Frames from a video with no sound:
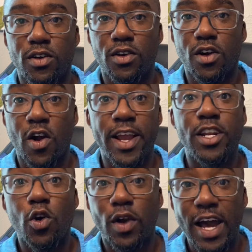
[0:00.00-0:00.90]
are in
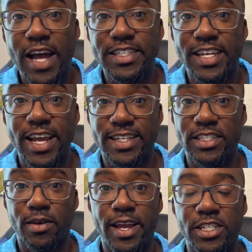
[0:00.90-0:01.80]
no contact as an
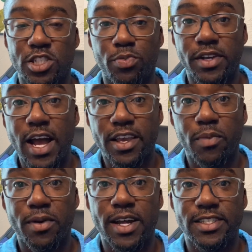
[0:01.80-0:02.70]
anxious
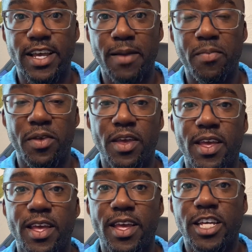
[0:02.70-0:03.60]
preoccupied type
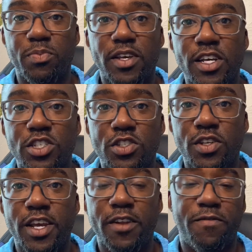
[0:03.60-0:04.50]
is because
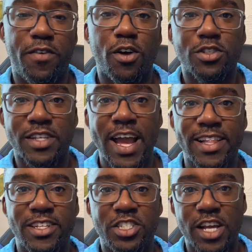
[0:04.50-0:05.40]
it feels like the
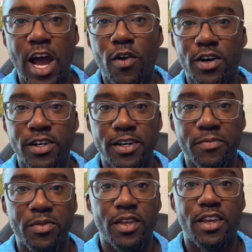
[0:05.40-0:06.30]
childhood.
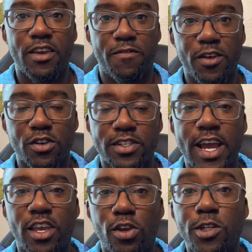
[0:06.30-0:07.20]
It feels like
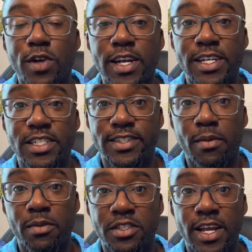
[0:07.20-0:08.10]
you trying to
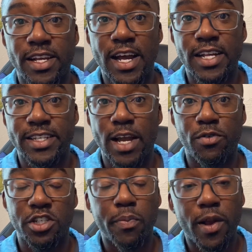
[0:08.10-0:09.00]
establish that contact with
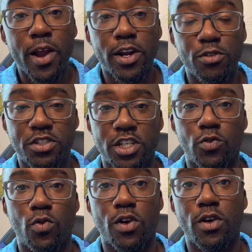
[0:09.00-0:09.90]
your parent who just
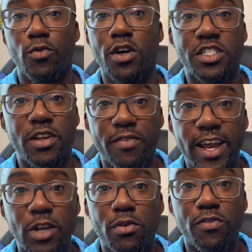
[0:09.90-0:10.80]
wasn't
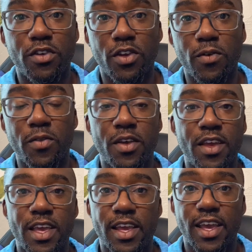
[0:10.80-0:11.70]
available for you.
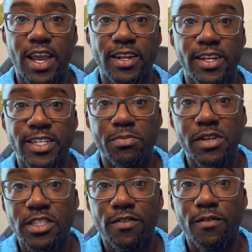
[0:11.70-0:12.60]
And the
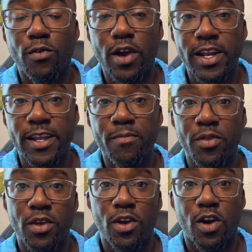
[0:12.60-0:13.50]
dismissive avoidant
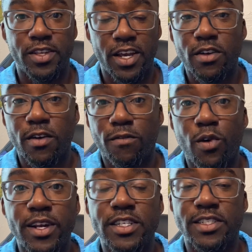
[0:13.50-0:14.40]
or the other
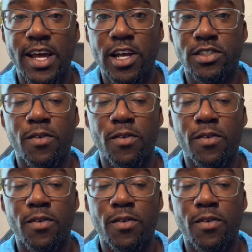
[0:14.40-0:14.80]
avoidance styles,